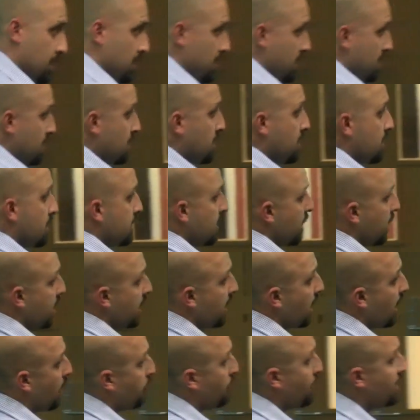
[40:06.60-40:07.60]
of this
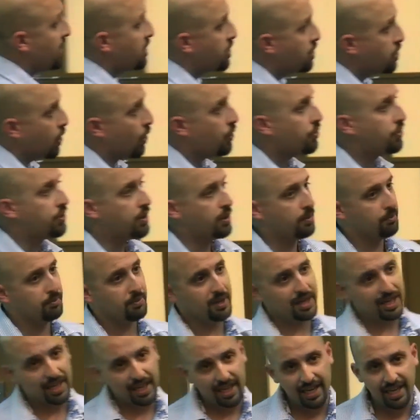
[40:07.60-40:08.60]
study, and we showed them